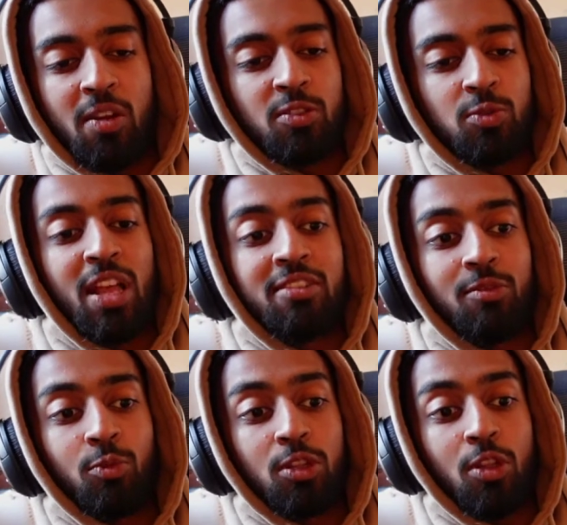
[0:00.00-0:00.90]
parents
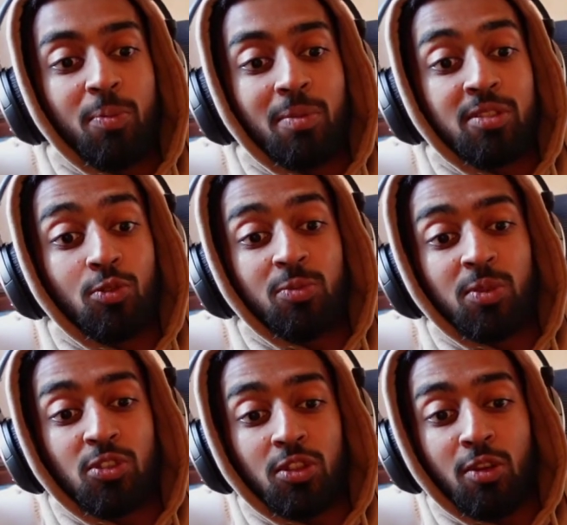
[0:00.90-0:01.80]
will not be able to do this,
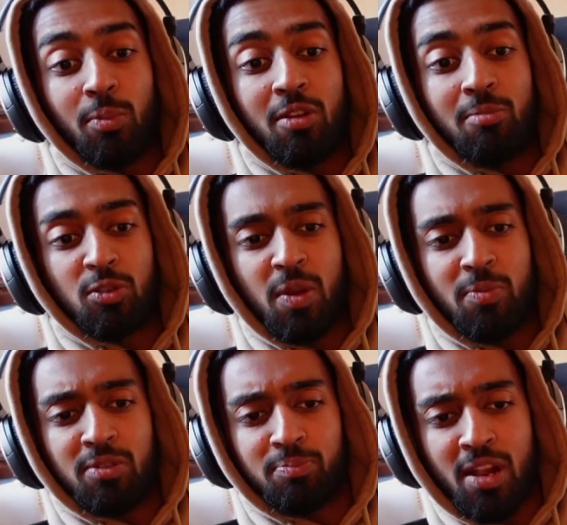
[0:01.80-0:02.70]
because you think about it, most
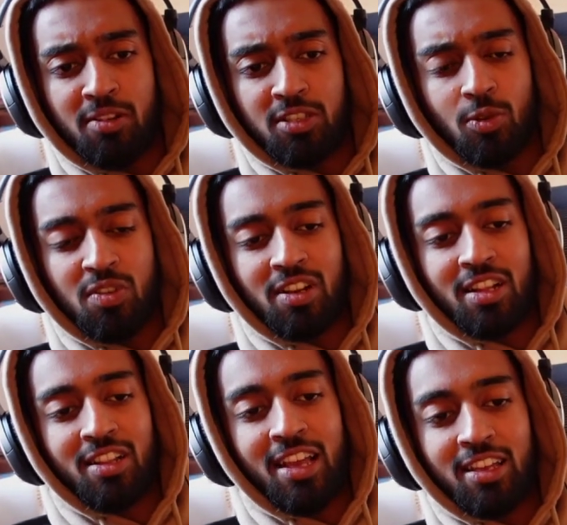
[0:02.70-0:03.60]
parents don't even,
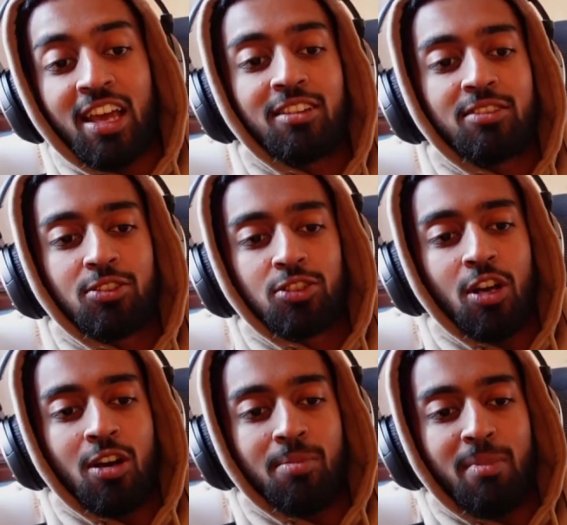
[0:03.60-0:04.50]
like, yeah,
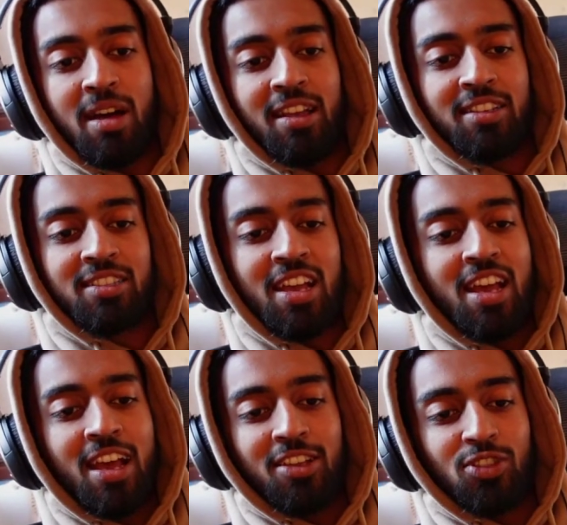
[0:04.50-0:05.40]
Charman X
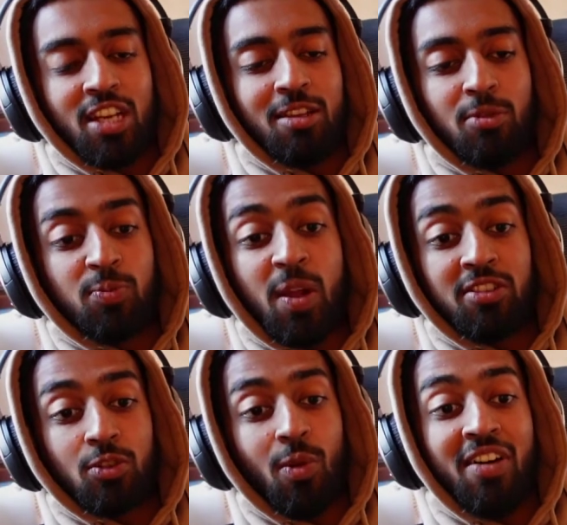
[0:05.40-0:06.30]
has just said it, most
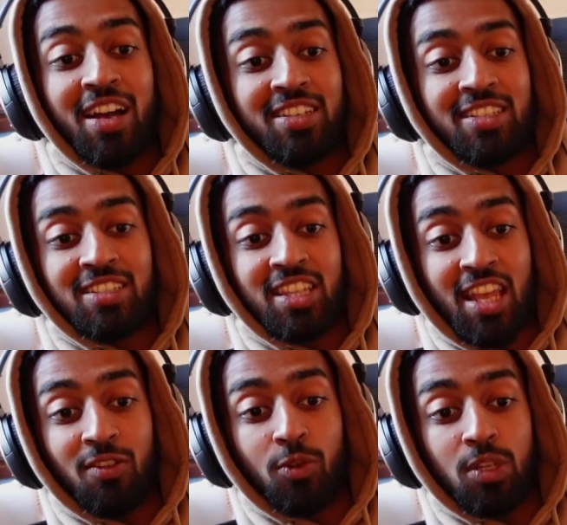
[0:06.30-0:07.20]
parents don't have access to the
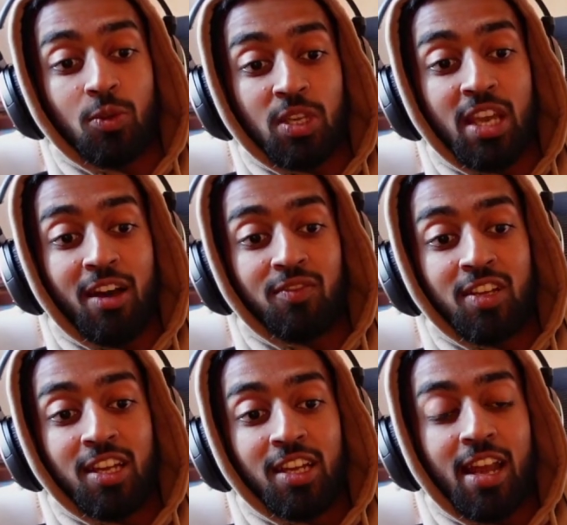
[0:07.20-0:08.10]
info that we have.
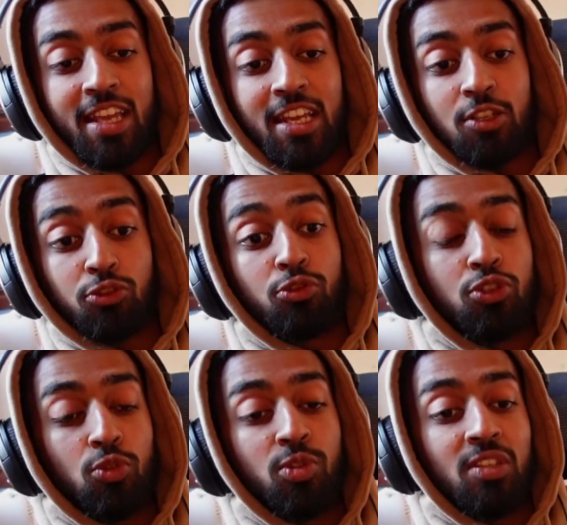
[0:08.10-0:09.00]
Like, it is your
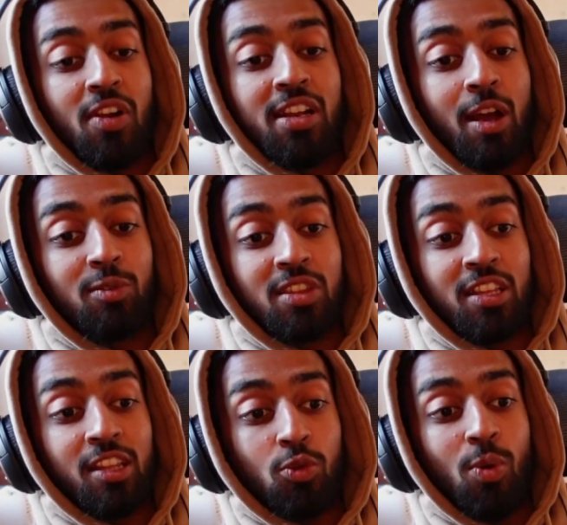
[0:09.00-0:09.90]
duty right now to
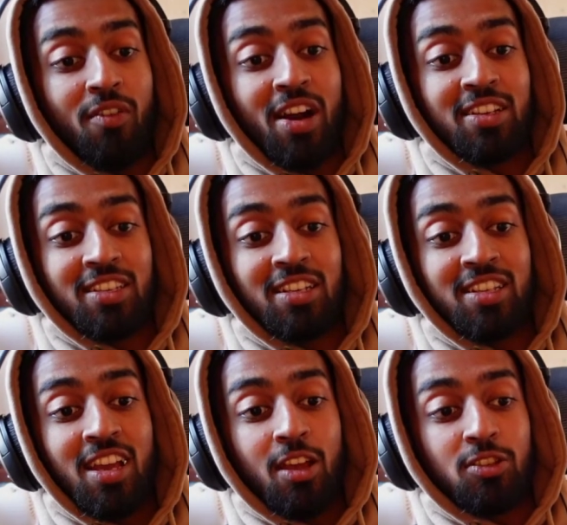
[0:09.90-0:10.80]
think that you have access
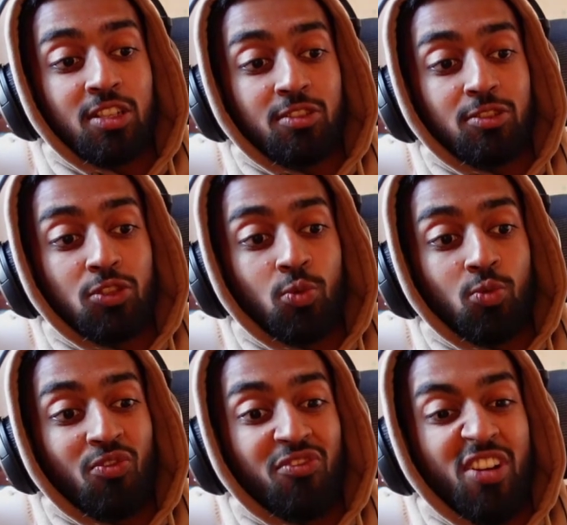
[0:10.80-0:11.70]

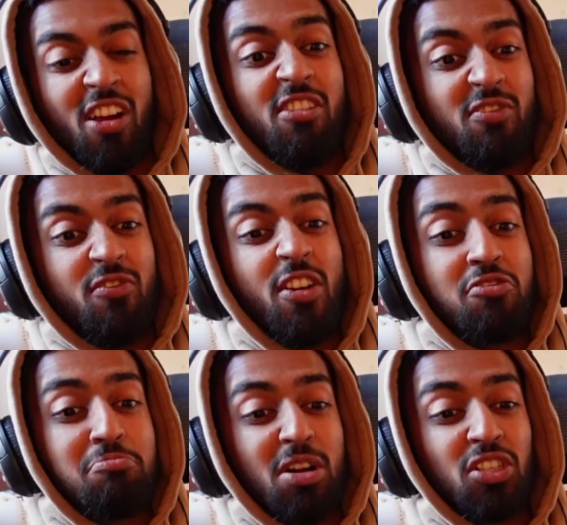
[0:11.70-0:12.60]
to very,
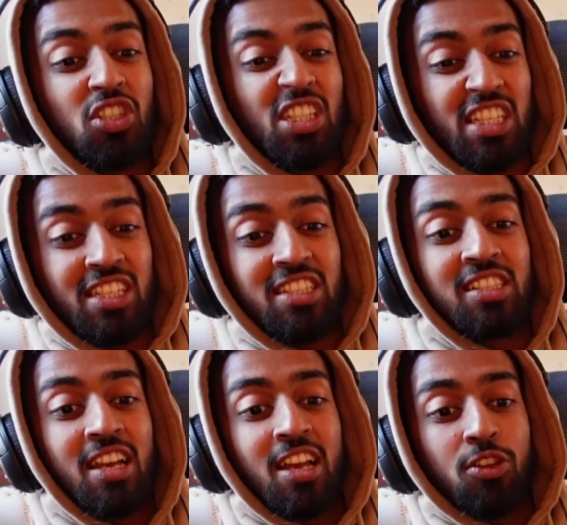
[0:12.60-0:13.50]
very much
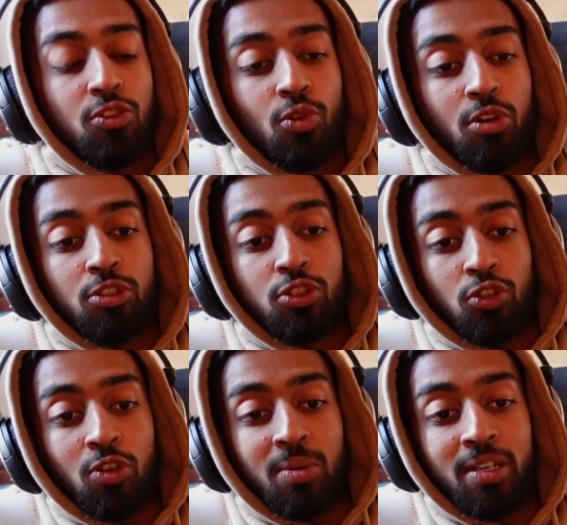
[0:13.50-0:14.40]
ease your
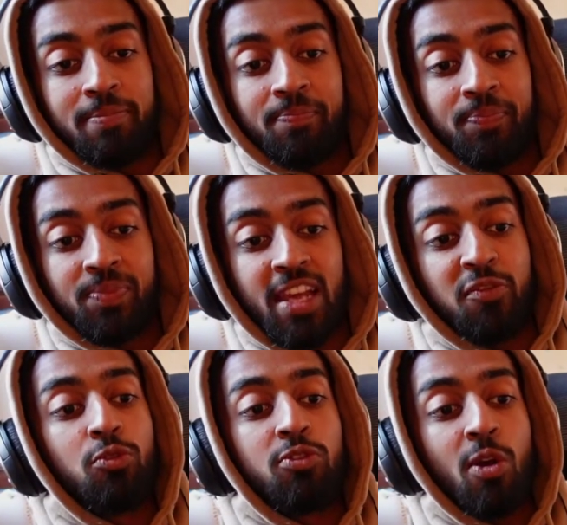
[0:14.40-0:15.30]
trauma, and
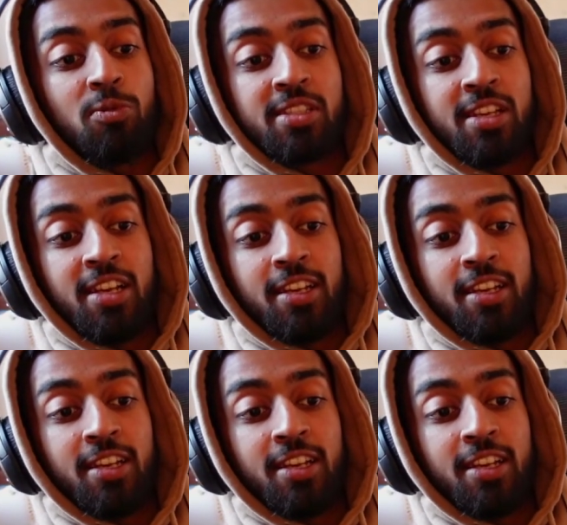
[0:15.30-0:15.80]
if you don't,